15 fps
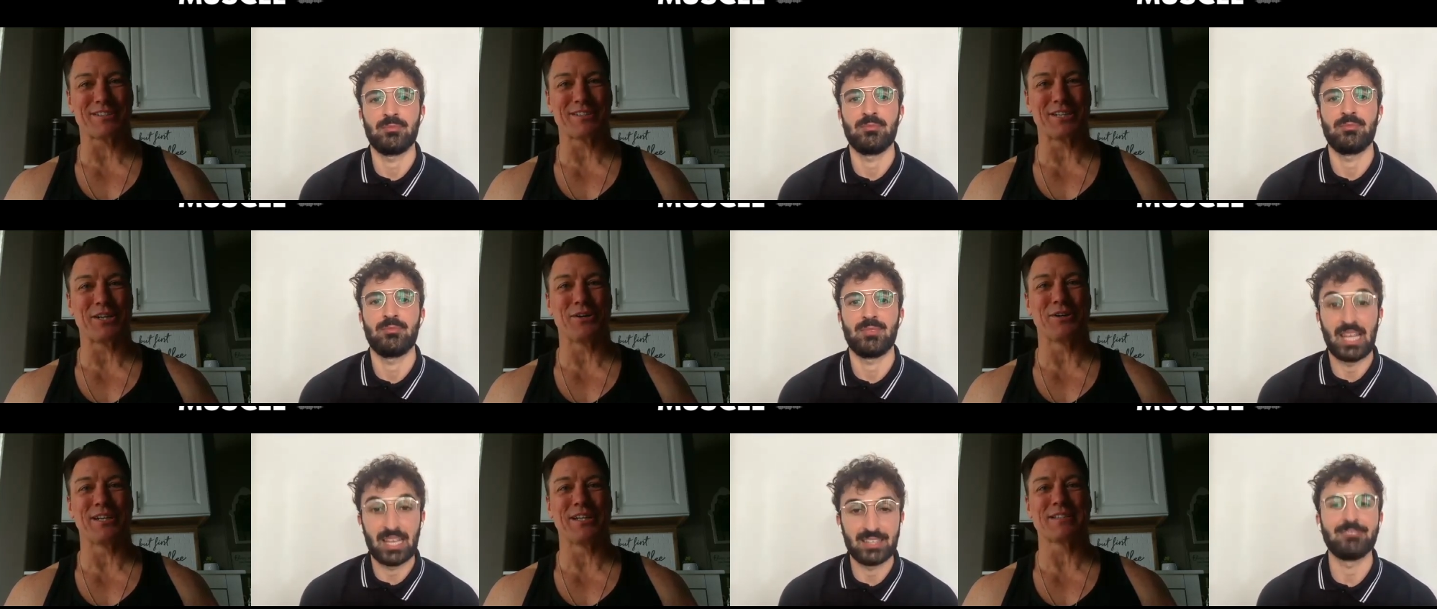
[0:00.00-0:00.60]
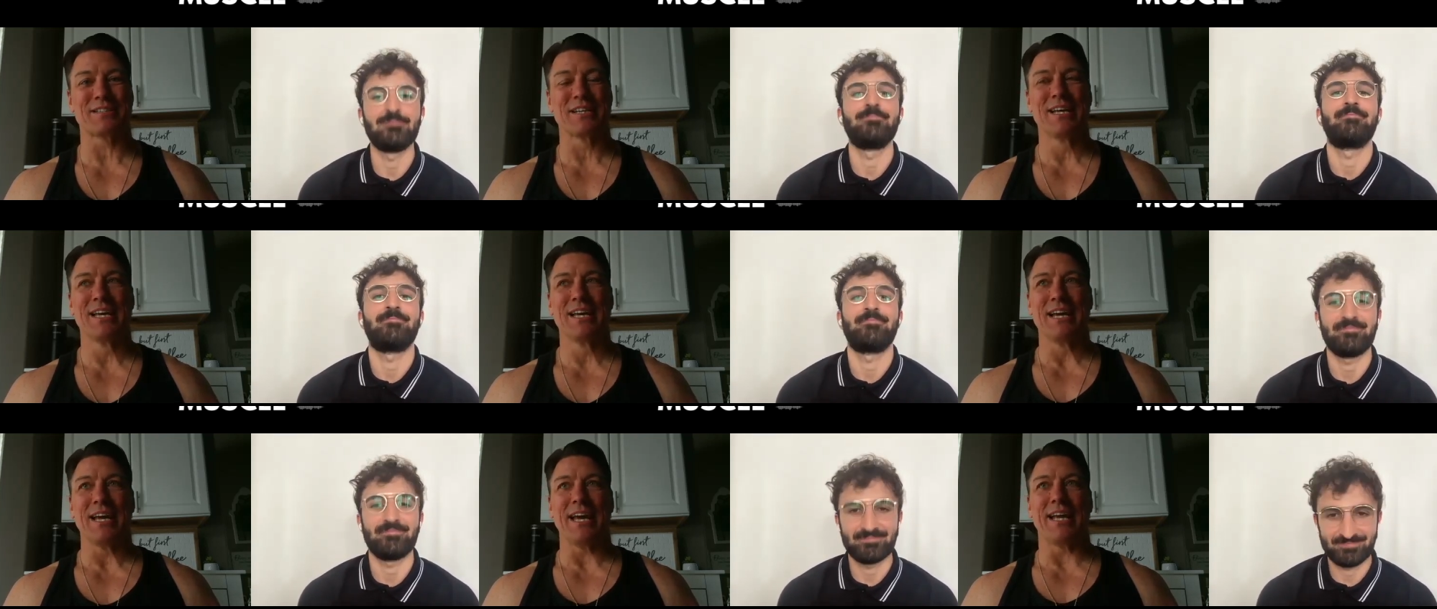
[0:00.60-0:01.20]
Speaker 1: You know, and it's
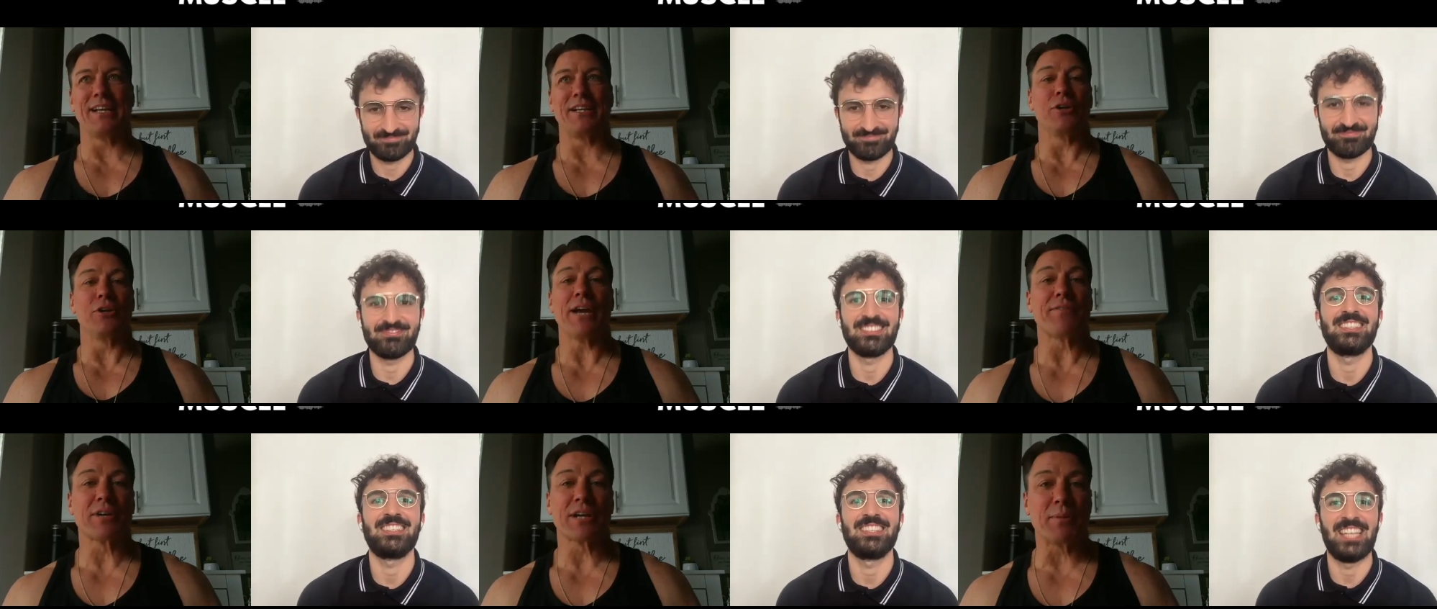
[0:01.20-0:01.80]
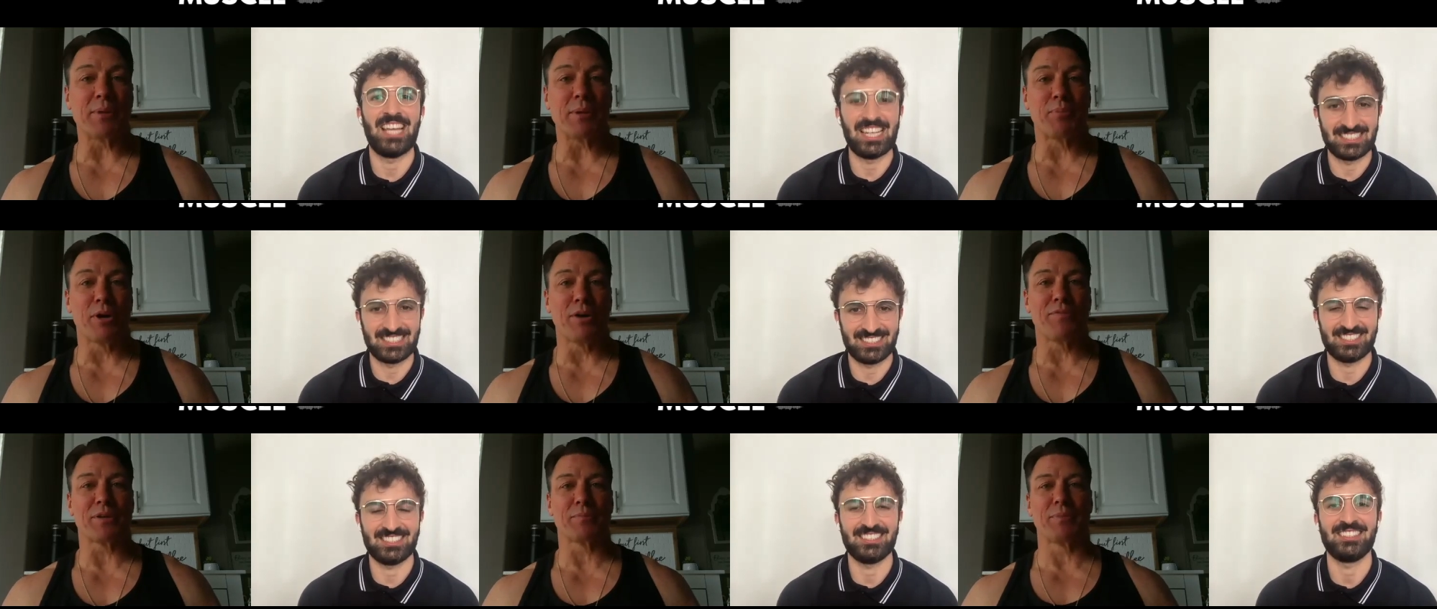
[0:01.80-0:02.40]
and you're never going to be yes.
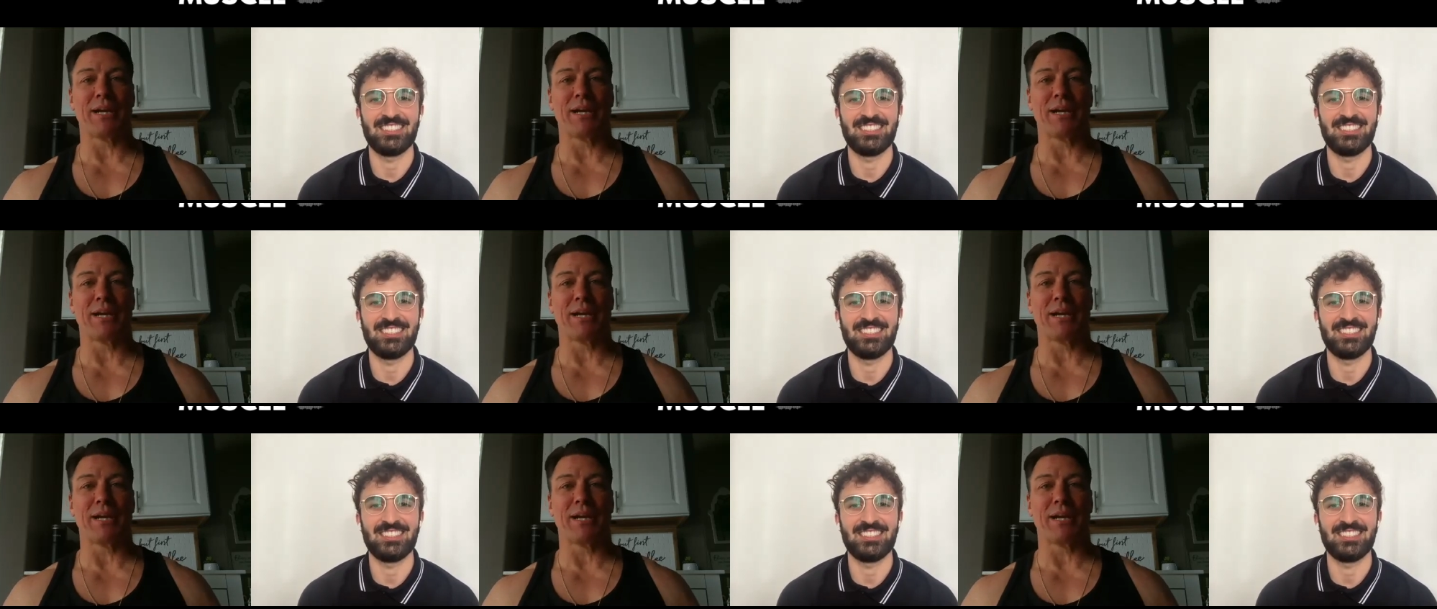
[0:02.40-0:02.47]
perfect.